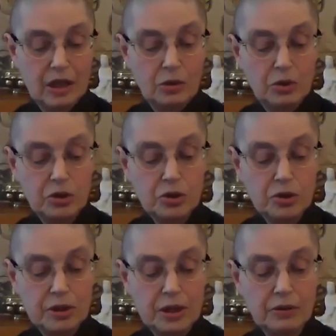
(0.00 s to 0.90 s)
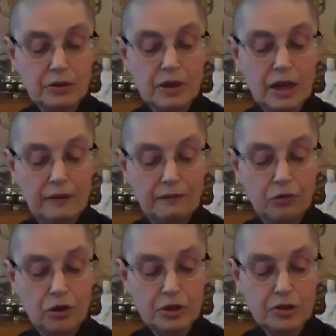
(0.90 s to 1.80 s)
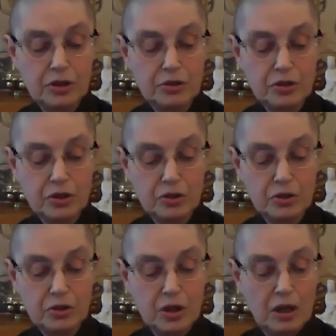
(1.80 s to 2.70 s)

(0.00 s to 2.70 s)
which is another name for existence,